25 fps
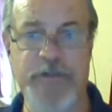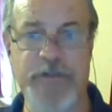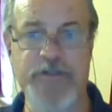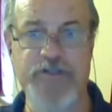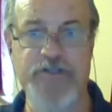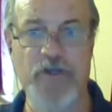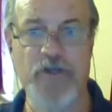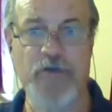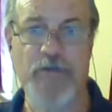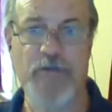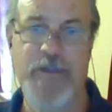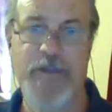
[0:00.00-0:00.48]

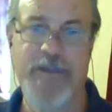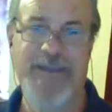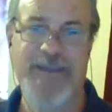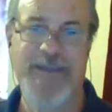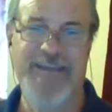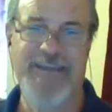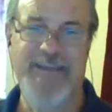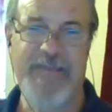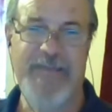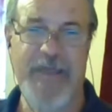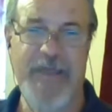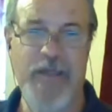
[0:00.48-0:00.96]
So
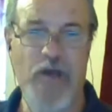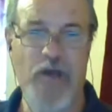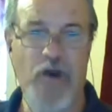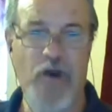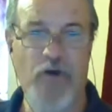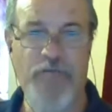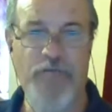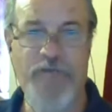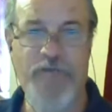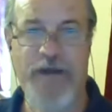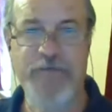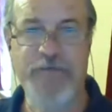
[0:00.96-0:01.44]
they
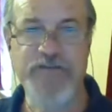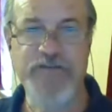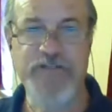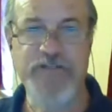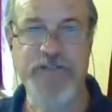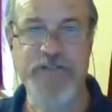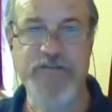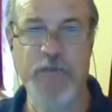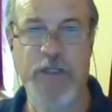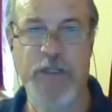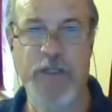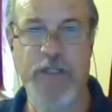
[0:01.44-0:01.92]
go 5 or
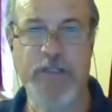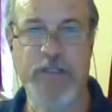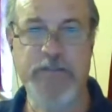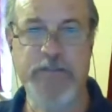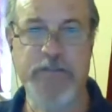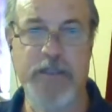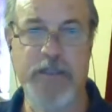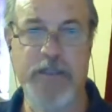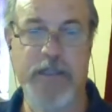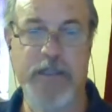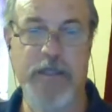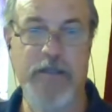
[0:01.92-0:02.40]
6 weeks,
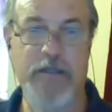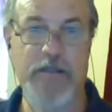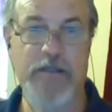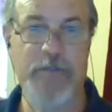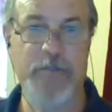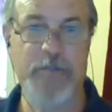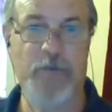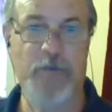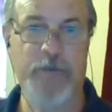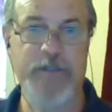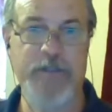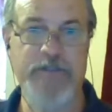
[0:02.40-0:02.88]
they get a
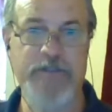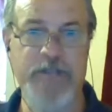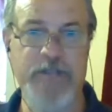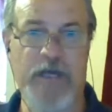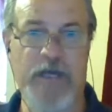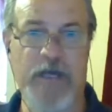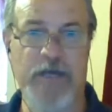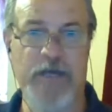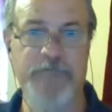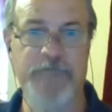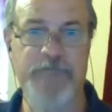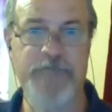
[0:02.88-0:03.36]
couple weeks
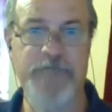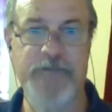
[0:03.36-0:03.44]
off,